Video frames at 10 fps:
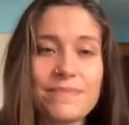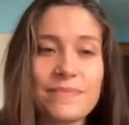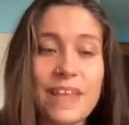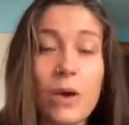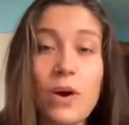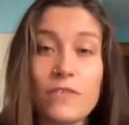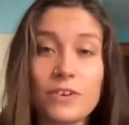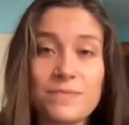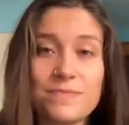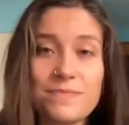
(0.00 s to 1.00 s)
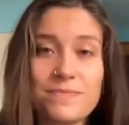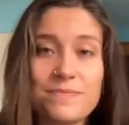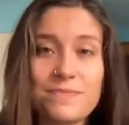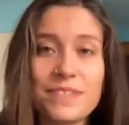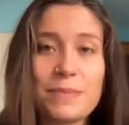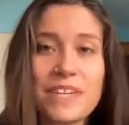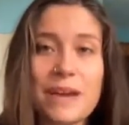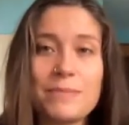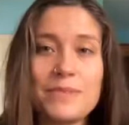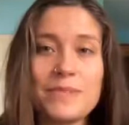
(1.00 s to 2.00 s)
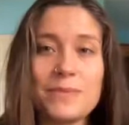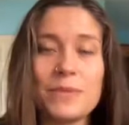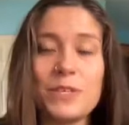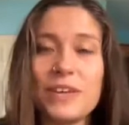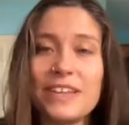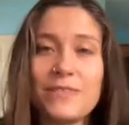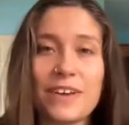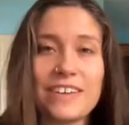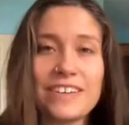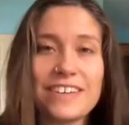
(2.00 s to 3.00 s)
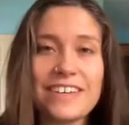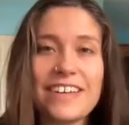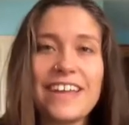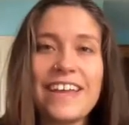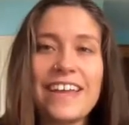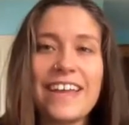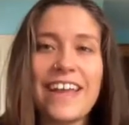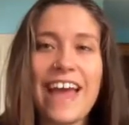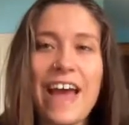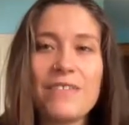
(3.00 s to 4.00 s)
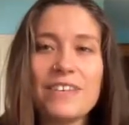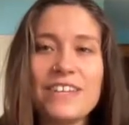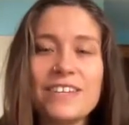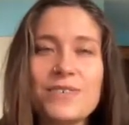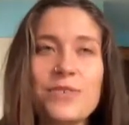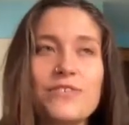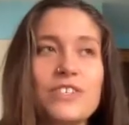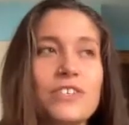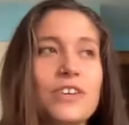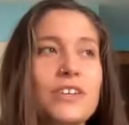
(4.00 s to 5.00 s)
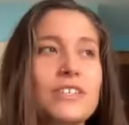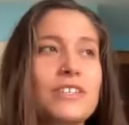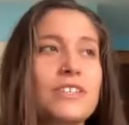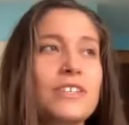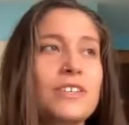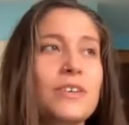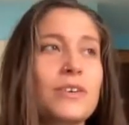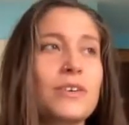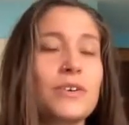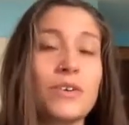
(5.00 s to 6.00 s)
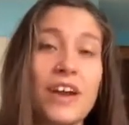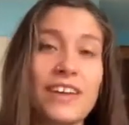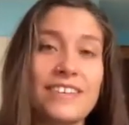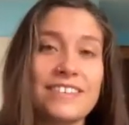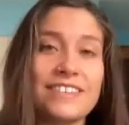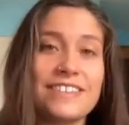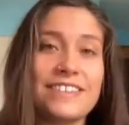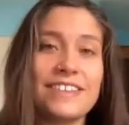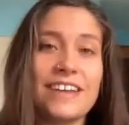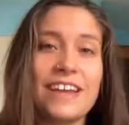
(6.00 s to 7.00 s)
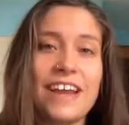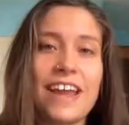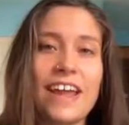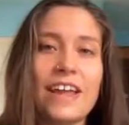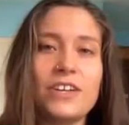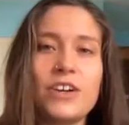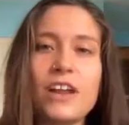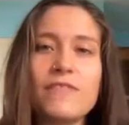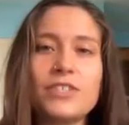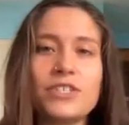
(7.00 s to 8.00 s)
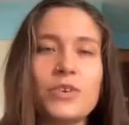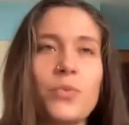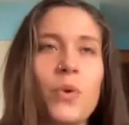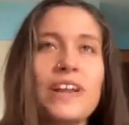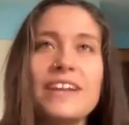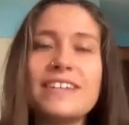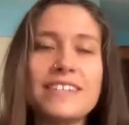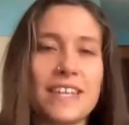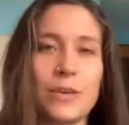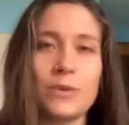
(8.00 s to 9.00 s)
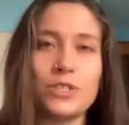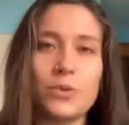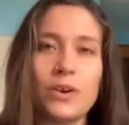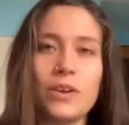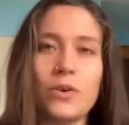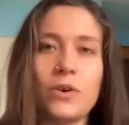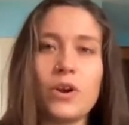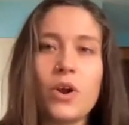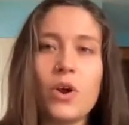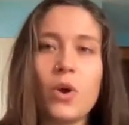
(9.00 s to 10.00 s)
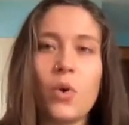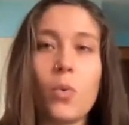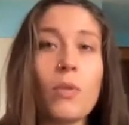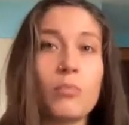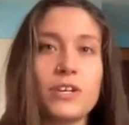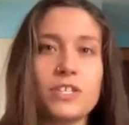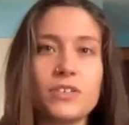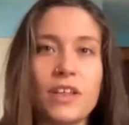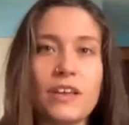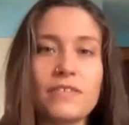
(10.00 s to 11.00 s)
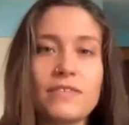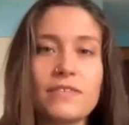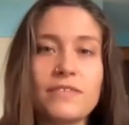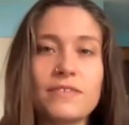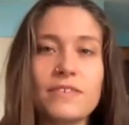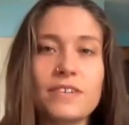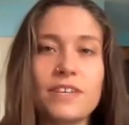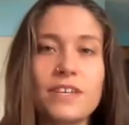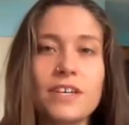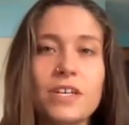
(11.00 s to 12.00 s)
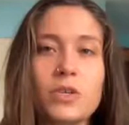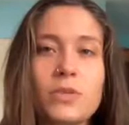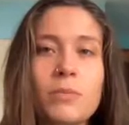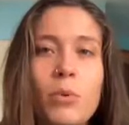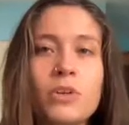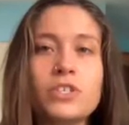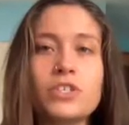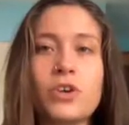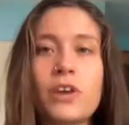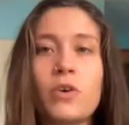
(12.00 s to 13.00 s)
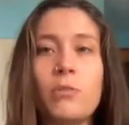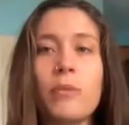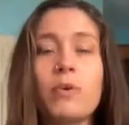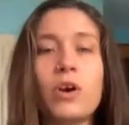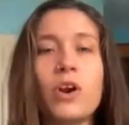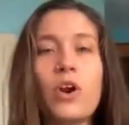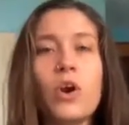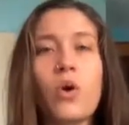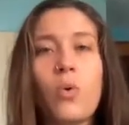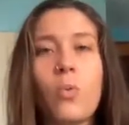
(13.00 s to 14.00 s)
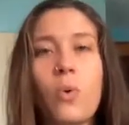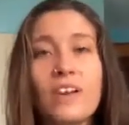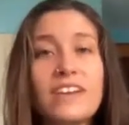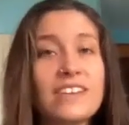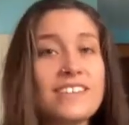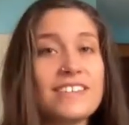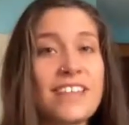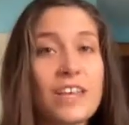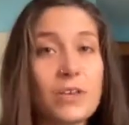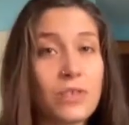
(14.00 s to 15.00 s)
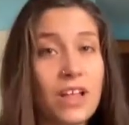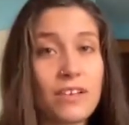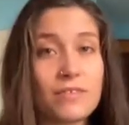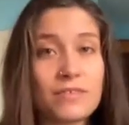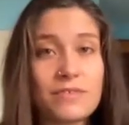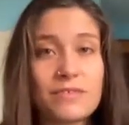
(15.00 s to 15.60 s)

However, sometimes when you get in the funk, everything sort of just looks gray, and you're not even sure what it is that you enjoy or what brings you life. So it's important to try to remember what it is that you love.